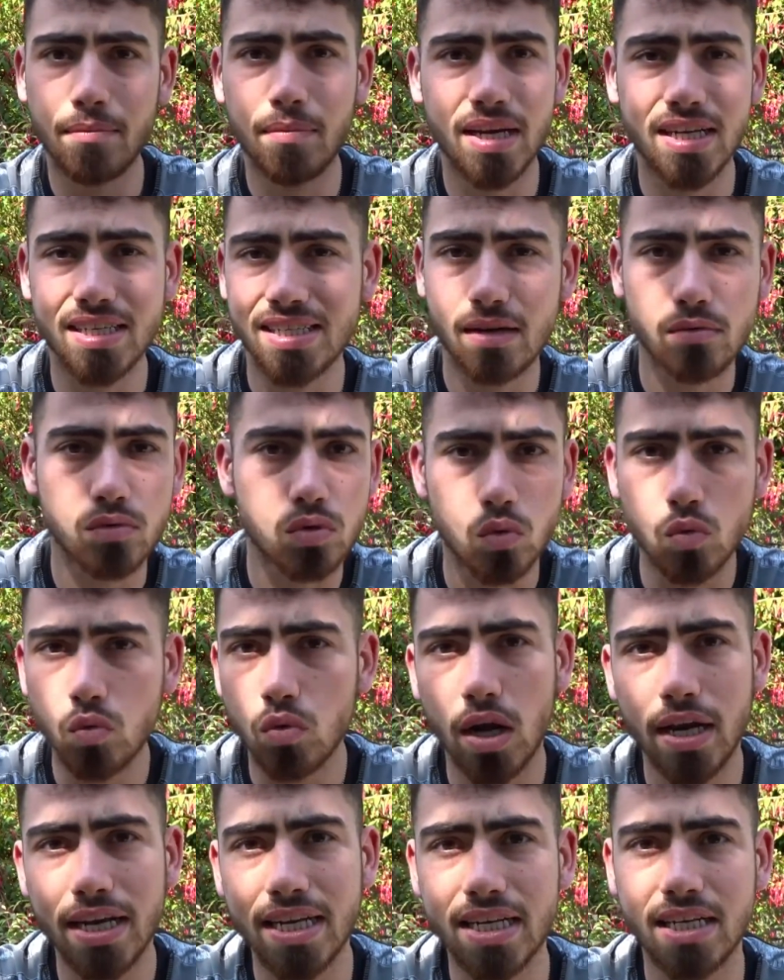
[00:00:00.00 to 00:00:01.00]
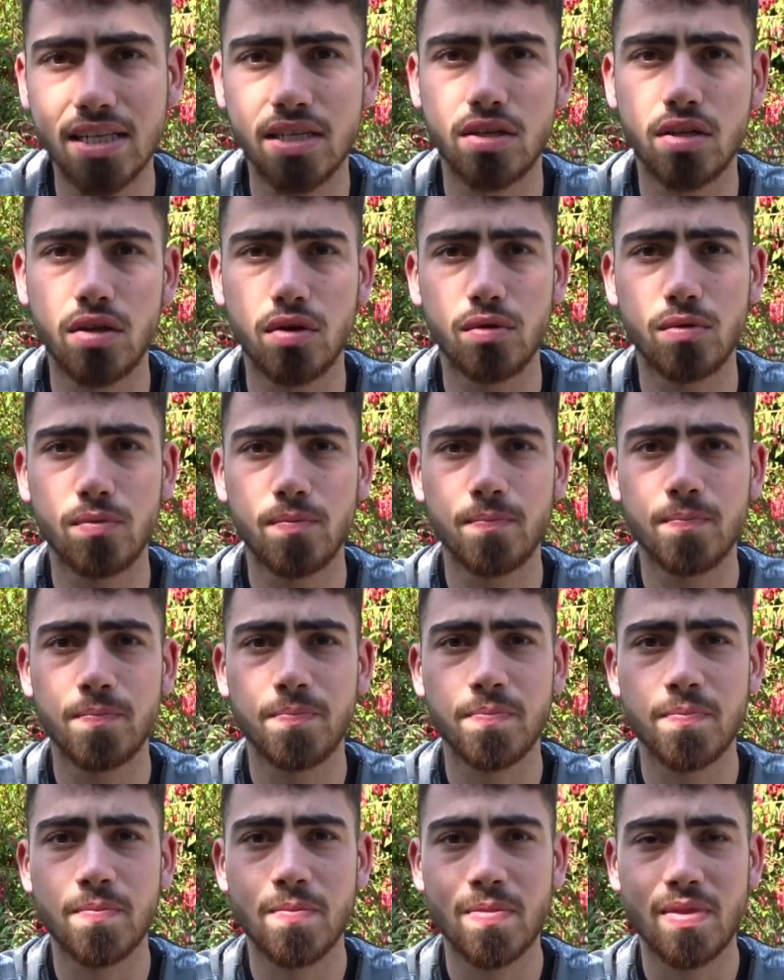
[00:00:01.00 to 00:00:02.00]
minutes, that was all I needed to do.
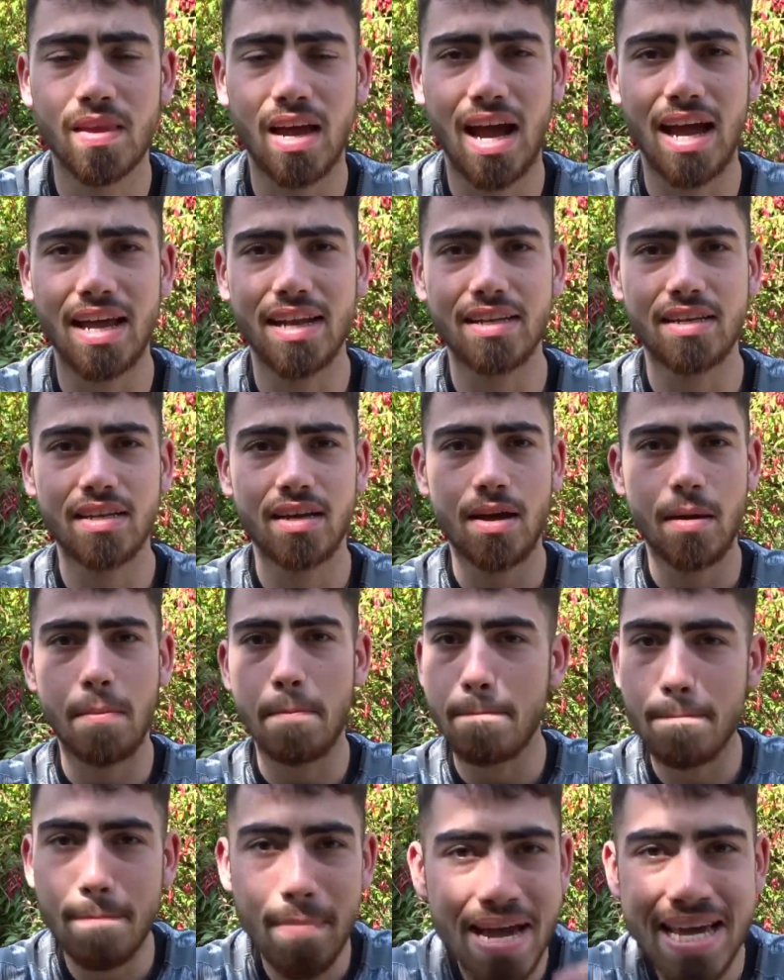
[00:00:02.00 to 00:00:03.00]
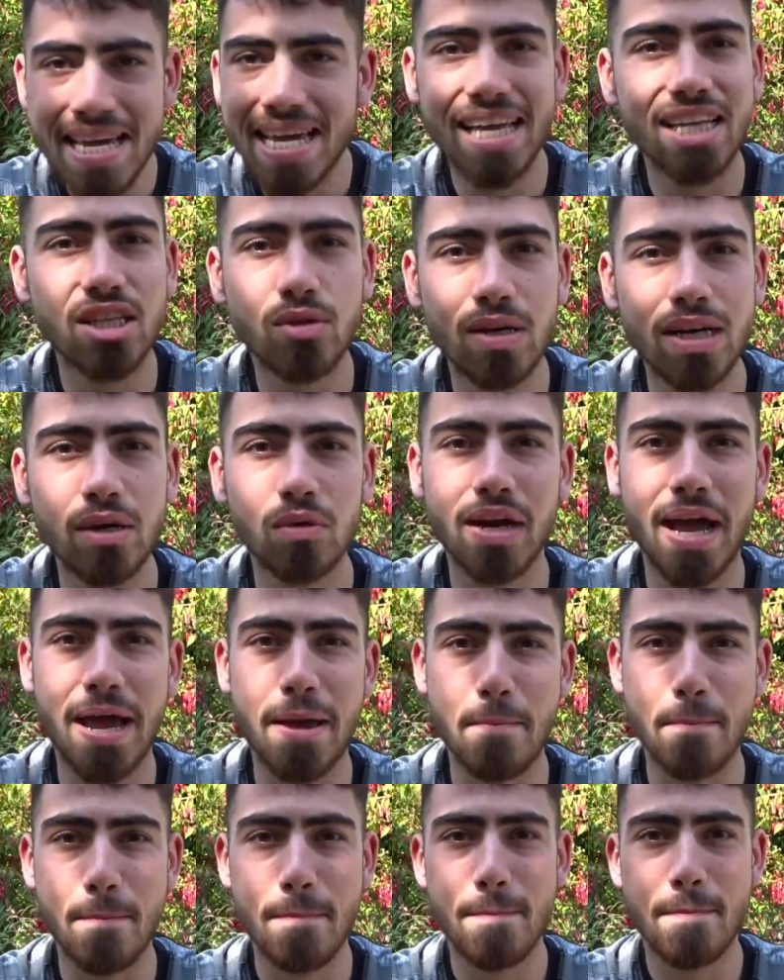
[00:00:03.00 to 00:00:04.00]
And make it into a little
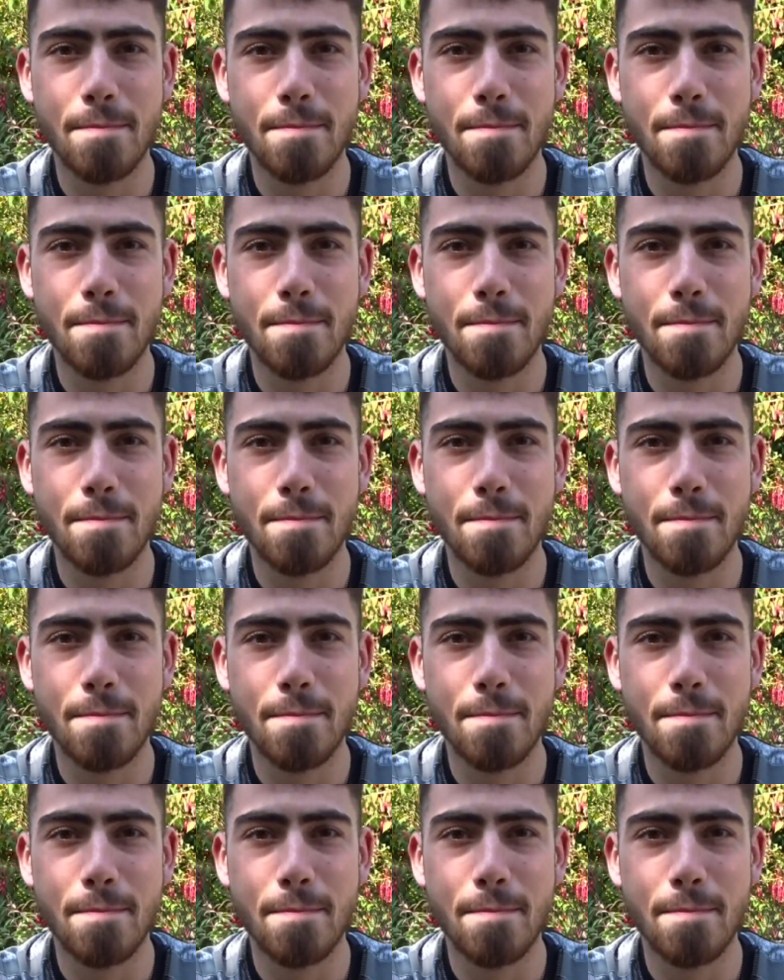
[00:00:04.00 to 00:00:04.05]
game.